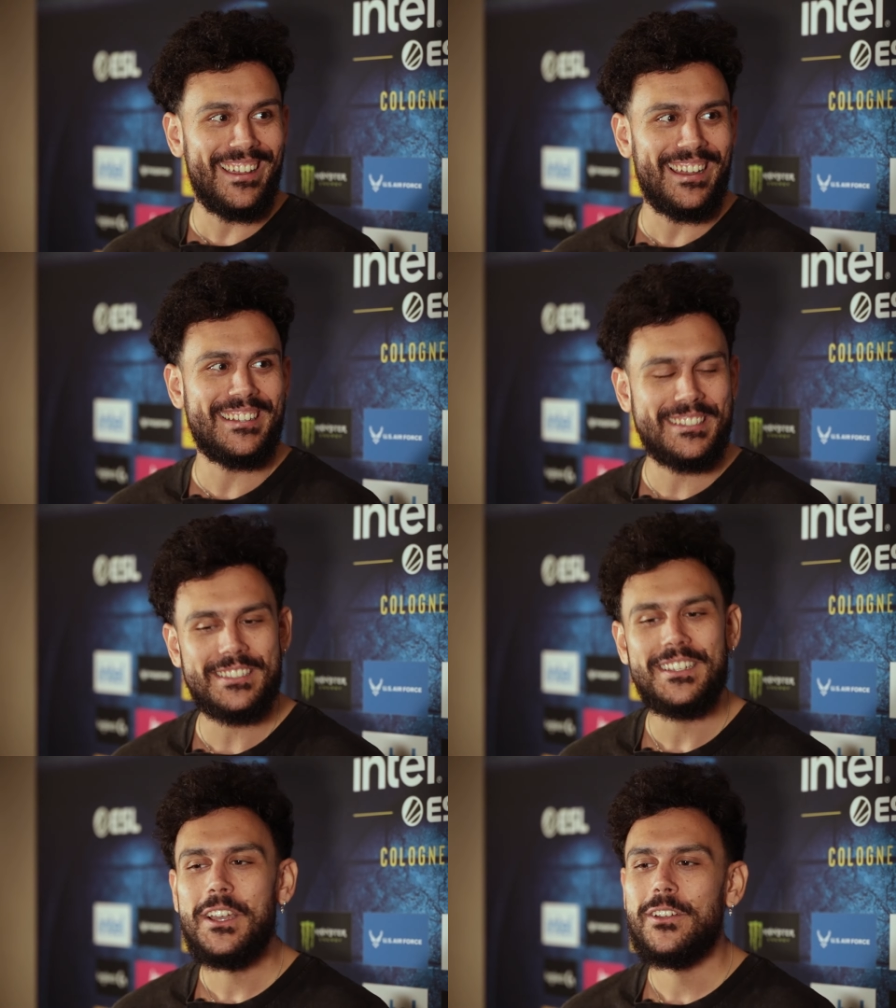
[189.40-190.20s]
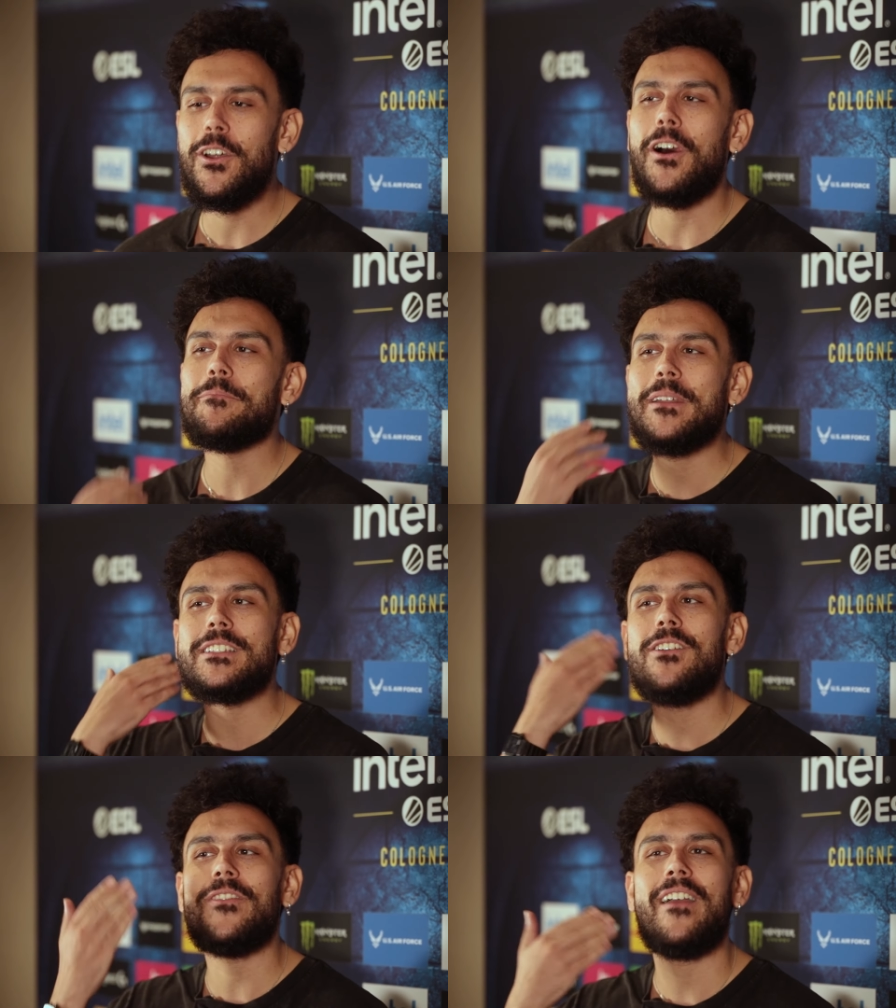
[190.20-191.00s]
And it's, yeah, it's not, true.
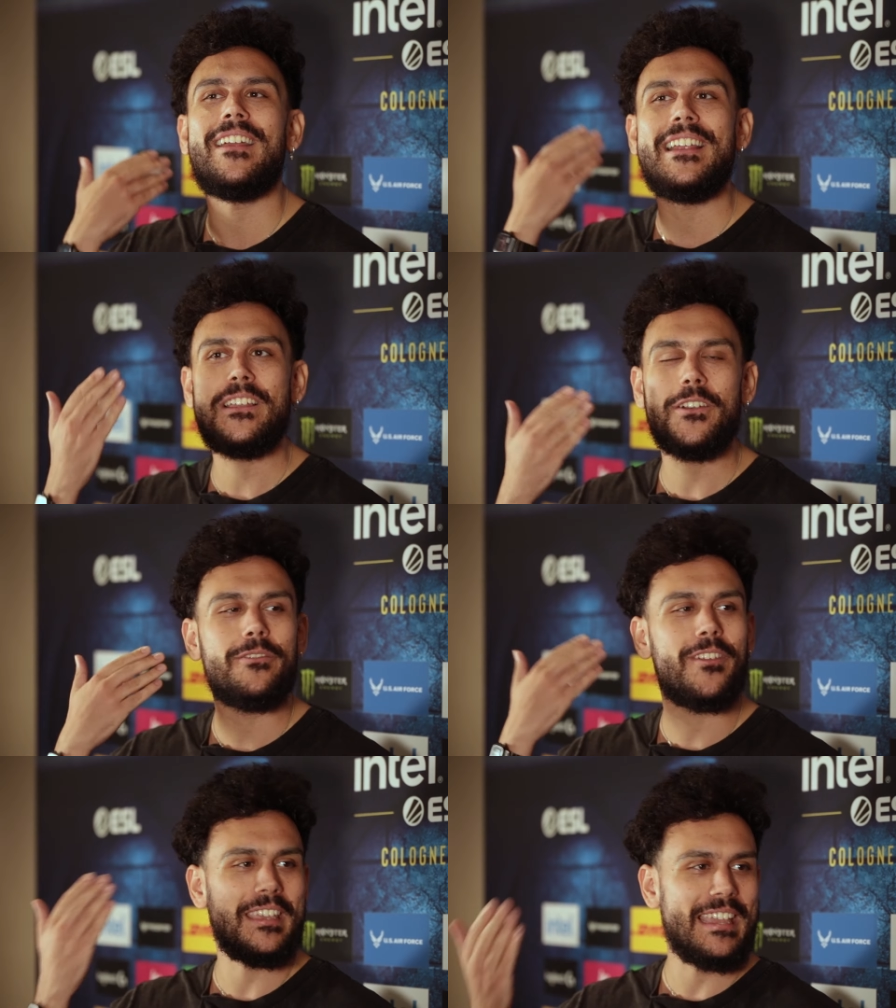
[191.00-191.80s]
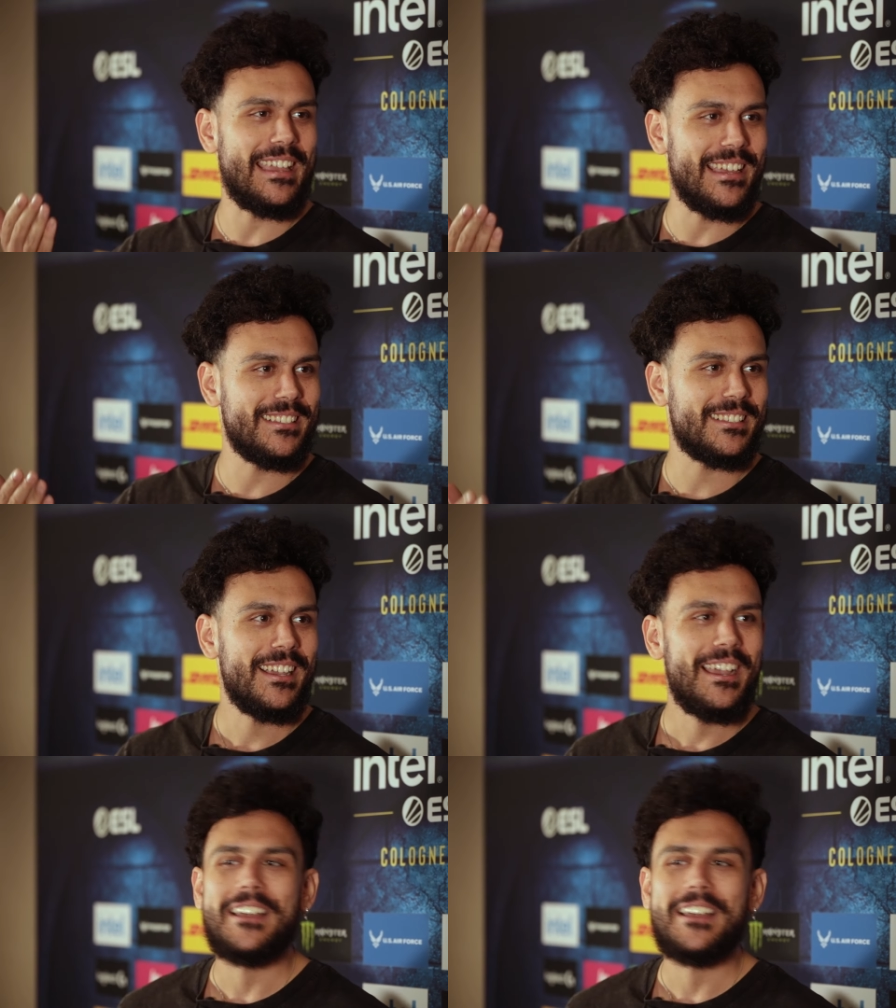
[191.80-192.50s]
it's not yeah. very good for the ears.